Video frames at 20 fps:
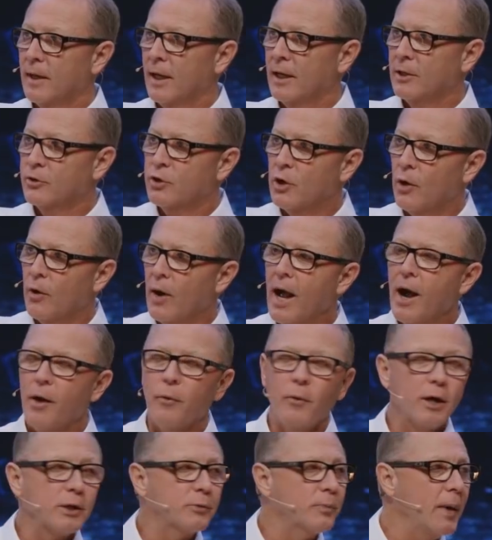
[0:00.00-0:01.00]
And so
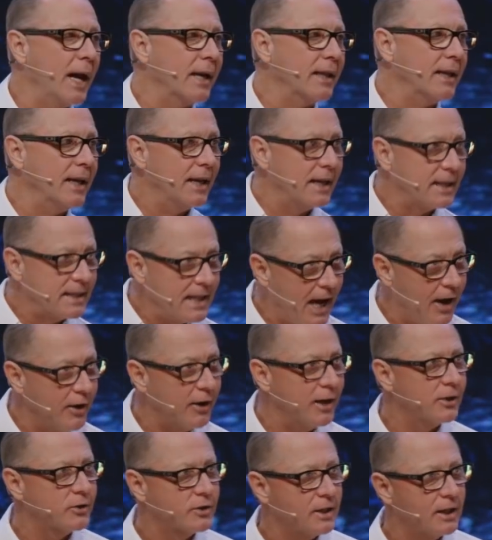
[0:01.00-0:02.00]
how it was back then is how
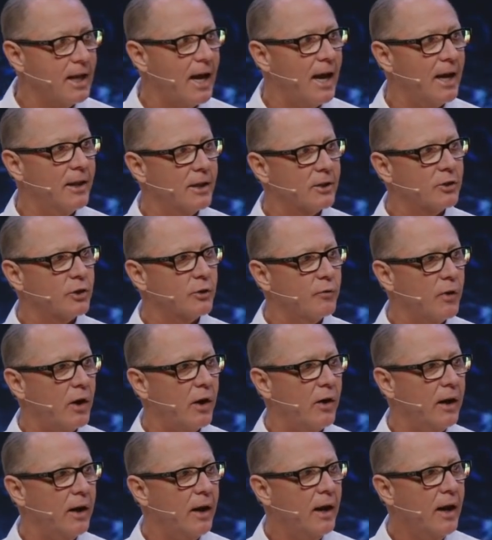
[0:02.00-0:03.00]
it is today. This is
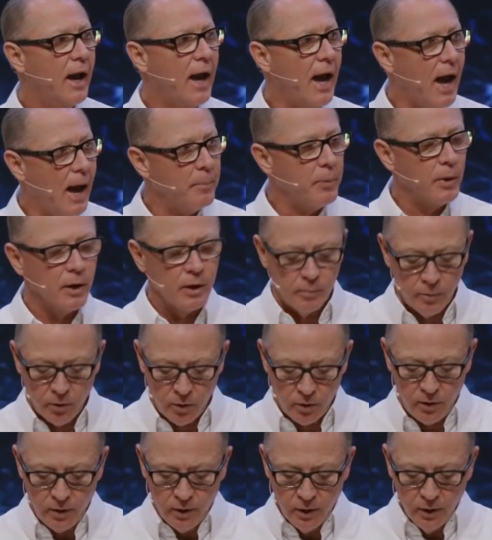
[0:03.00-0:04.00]
very
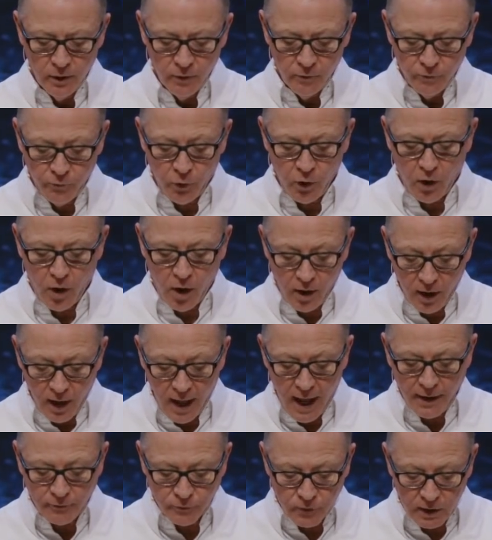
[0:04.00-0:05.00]
applicable for our
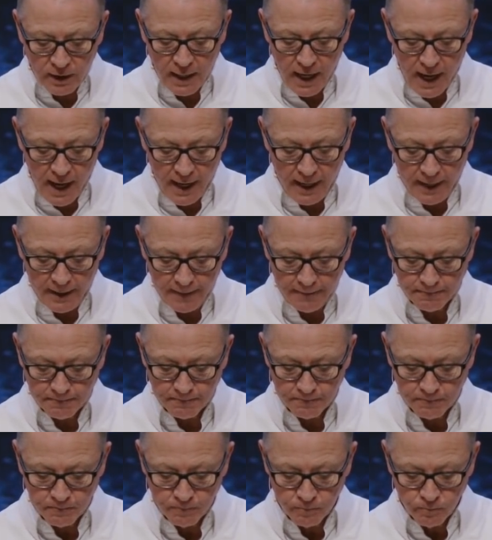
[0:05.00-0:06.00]
life today.
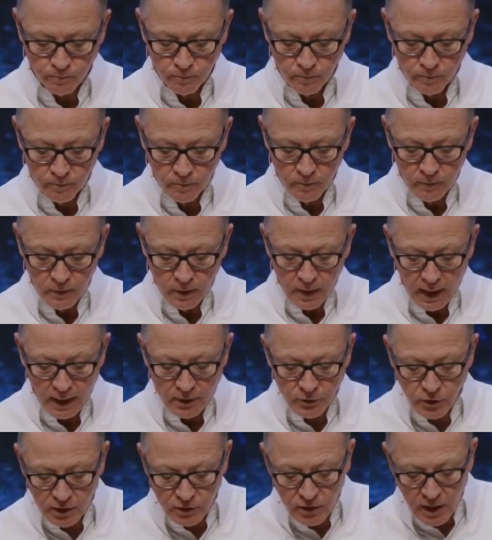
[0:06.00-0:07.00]

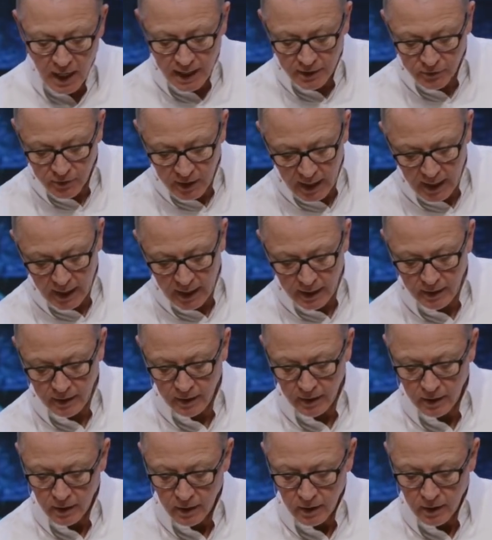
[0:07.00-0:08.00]
And just like
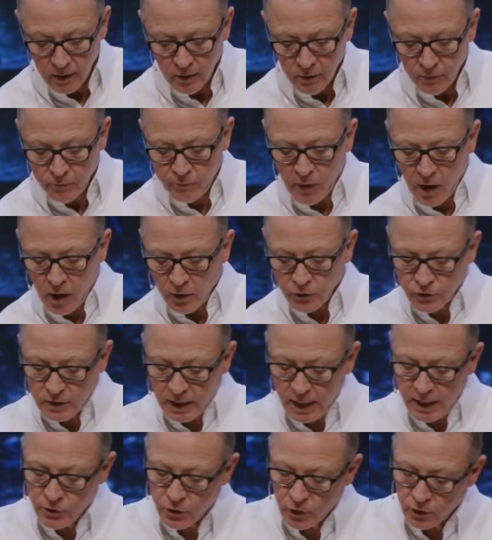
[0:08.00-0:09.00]
then, false
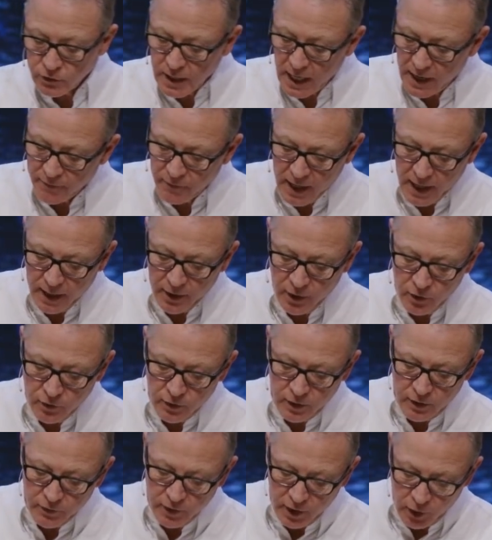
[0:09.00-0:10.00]
teachers have
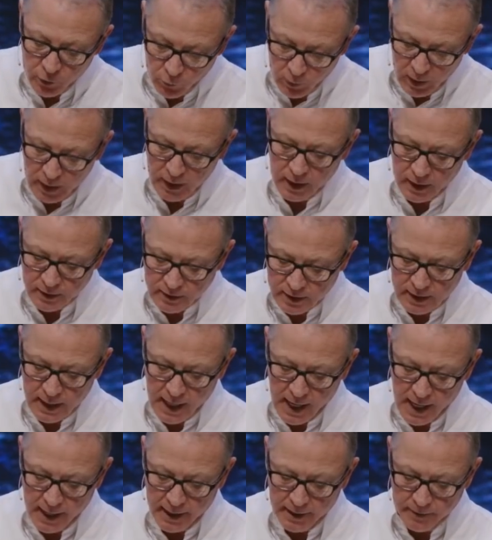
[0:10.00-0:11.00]
entered the arena
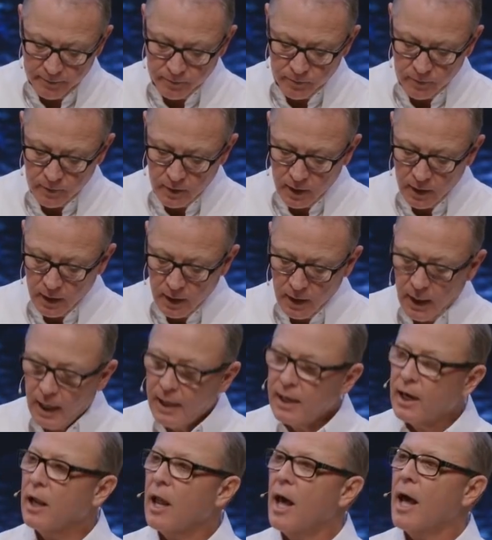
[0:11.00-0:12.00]
today.
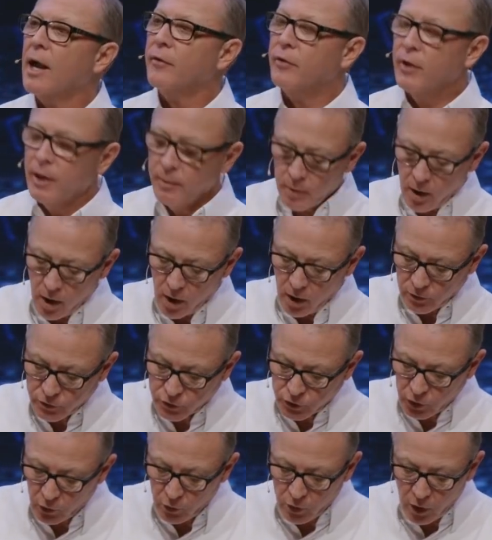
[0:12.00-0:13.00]
And a lot of them are
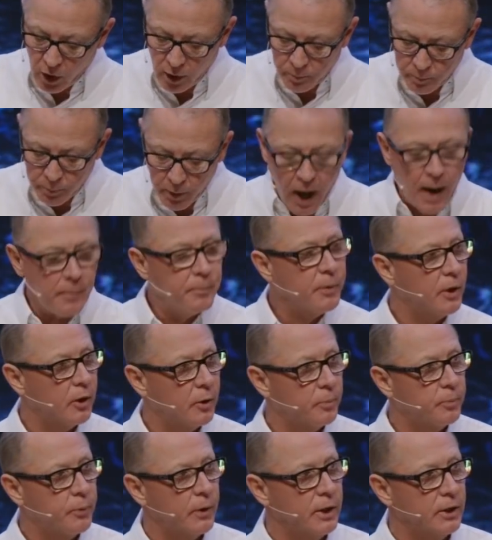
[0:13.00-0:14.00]
so-called
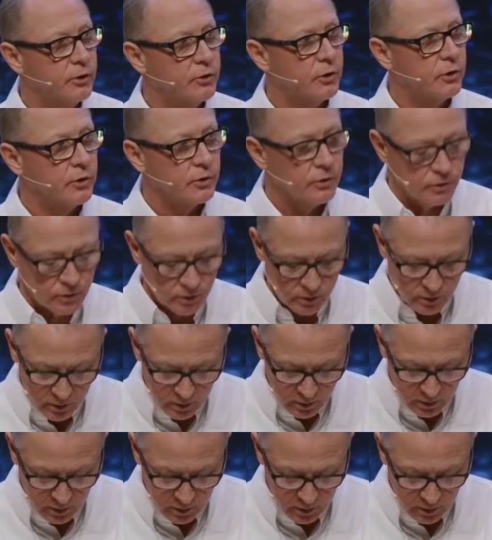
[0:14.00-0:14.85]
popular preachers.